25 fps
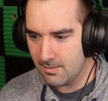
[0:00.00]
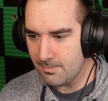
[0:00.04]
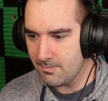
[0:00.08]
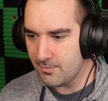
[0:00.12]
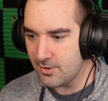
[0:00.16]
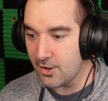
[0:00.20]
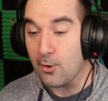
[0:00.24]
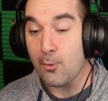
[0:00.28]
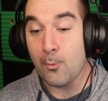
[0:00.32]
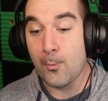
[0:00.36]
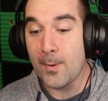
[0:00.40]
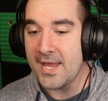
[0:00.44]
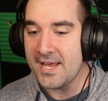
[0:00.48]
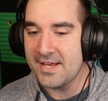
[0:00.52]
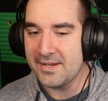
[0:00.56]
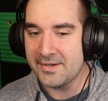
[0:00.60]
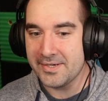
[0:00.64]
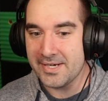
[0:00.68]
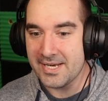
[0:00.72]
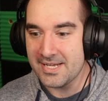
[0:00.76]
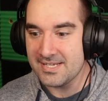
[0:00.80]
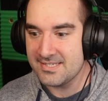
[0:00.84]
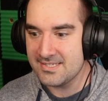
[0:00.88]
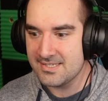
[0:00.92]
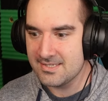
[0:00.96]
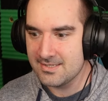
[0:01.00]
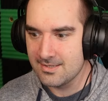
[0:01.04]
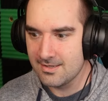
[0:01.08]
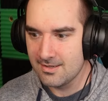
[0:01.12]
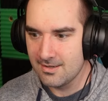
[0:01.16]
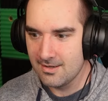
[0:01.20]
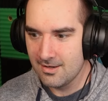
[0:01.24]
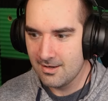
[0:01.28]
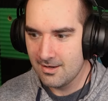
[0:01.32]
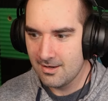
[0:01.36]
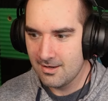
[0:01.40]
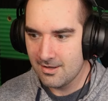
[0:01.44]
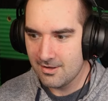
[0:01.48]
Their weakness!
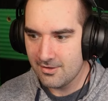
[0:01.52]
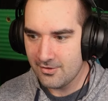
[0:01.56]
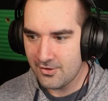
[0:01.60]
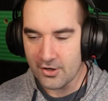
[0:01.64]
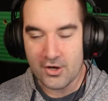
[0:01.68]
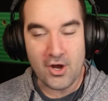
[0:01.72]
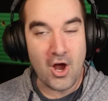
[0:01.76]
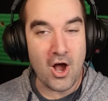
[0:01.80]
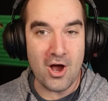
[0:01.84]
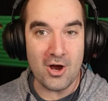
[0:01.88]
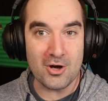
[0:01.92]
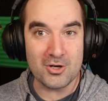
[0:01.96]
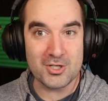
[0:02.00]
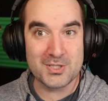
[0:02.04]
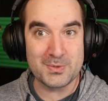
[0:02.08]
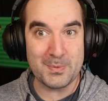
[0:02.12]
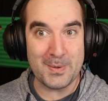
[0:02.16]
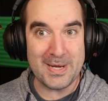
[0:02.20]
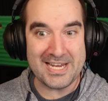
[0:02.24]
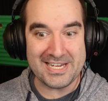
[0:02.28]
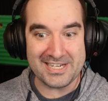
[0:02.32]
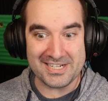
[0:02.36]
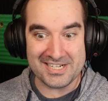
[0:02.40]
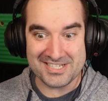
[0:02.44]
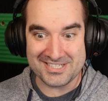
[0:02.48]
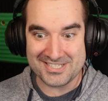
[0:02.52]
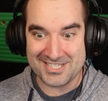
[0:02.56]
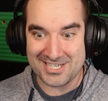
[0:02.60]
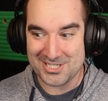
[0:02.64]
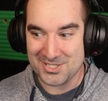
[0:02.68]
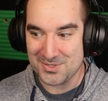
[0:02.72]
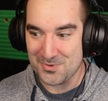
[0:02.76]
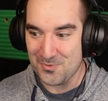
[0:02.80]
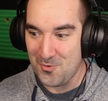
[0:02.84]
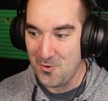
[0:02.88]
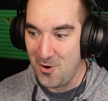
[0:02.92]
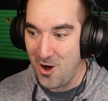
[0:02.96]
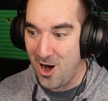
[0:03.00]
The car's weakness
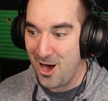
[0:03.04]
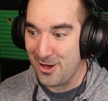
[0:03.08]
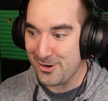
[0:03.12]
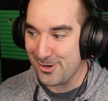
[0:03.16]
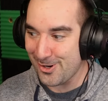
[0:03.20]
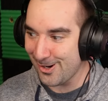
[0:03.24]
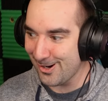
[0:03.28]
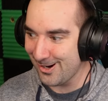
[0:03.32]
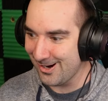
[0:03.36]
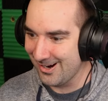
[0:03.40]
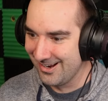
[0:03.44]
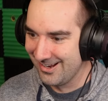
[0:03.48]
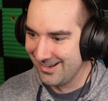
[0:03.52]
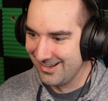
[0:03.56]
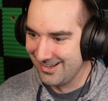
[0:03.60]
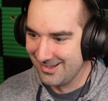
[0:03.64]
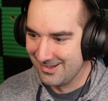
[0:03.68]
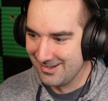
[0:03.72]
is water!